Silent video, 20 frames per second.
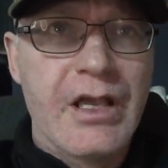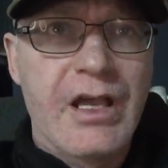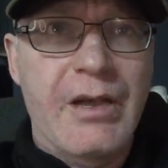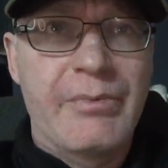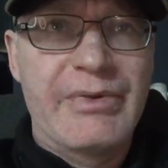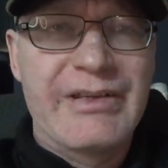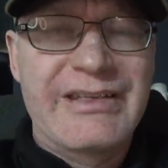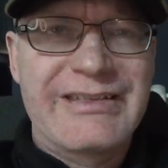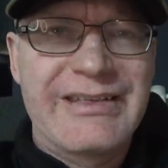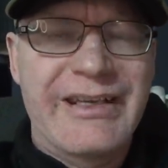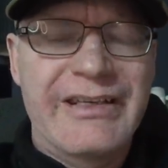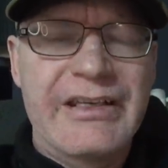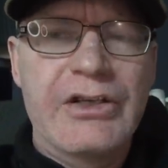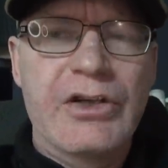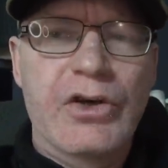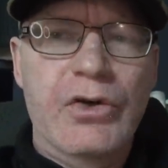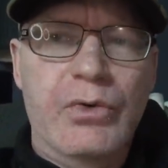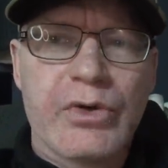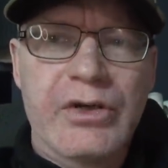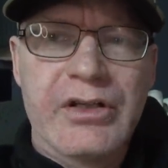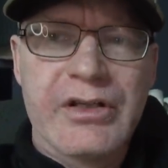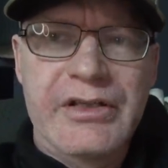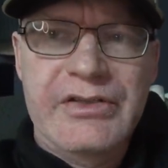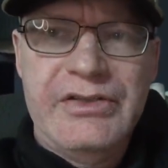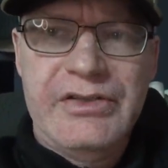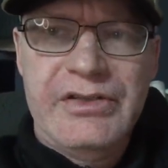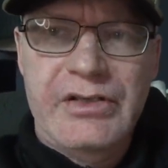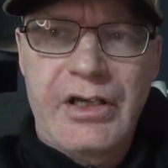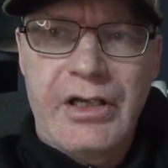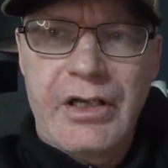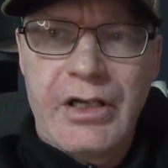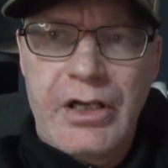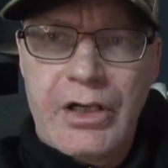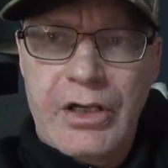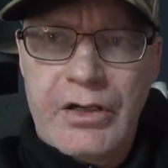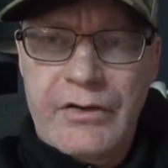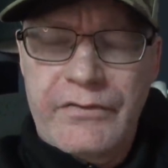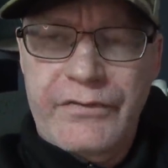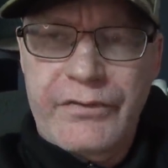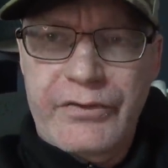I've been studying gorillas
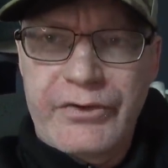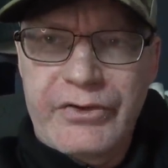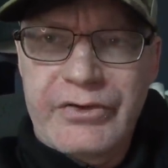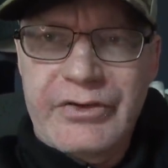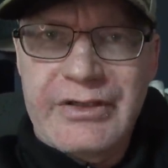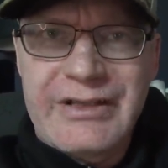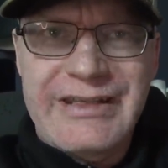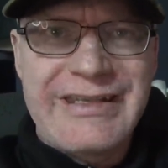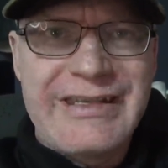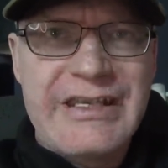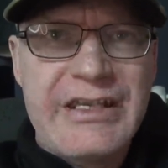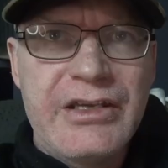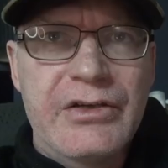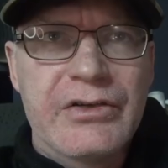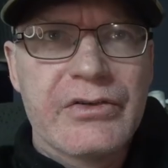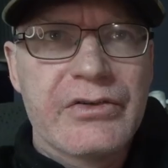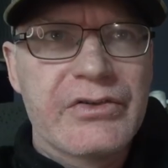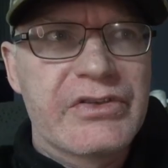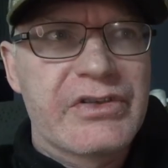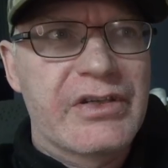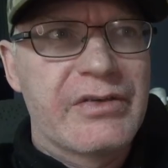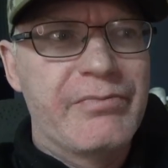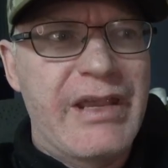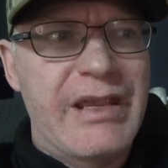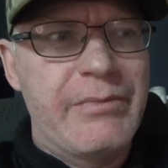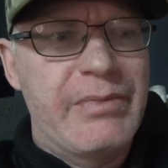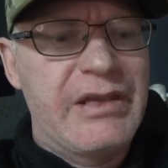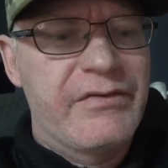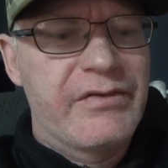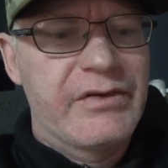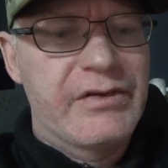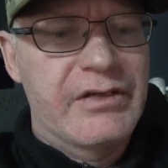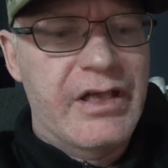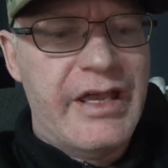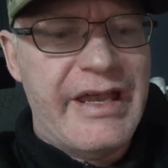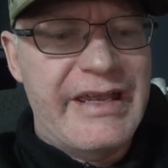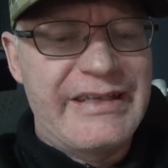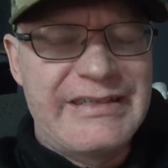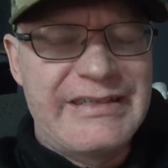for years, maybe even a